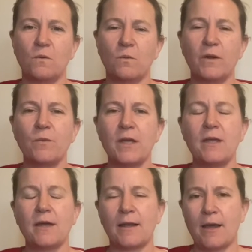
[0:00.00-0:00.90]
when
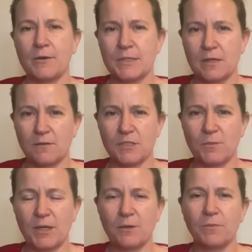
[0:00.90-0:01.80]
we allow ourselves to
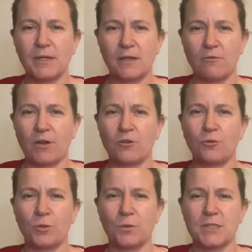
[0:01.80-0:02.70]
be completely
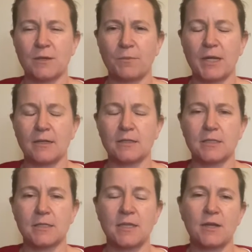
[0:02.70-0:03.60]
vulnerable with somebody
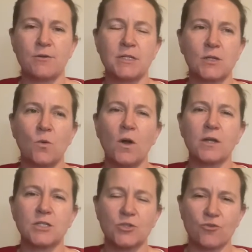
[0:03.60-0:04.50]
else, there is quite
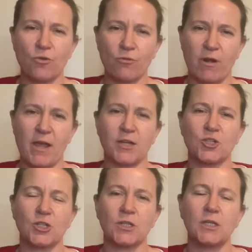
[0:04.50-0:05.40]
a strong
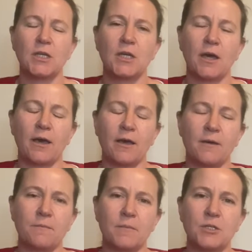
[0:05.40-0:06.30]
reaction
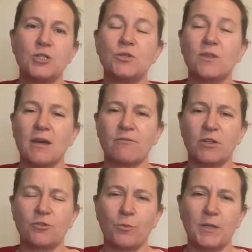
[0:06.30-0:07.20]
to that
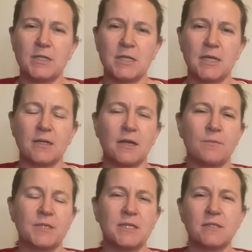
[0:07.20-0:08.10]
vulnerability,
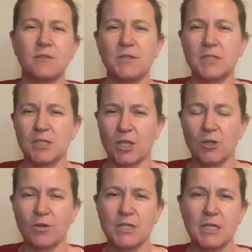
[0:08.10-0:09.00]
a sense of
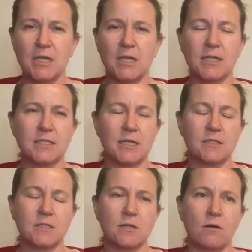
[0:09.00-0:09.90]
insecurity, a
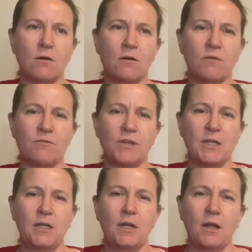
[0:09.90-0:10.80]
sense of
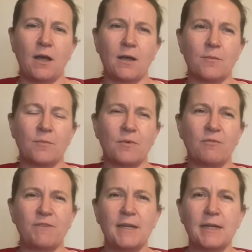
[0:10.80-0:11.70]

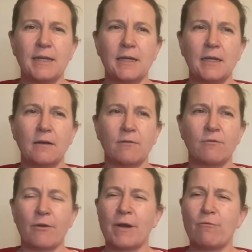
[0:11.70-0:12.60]
feeling
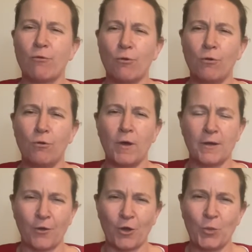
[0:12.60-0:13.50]
very raw
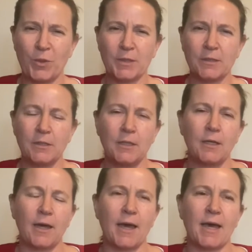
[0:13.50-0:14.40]
and open.
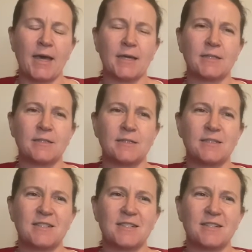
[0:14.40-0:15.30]
And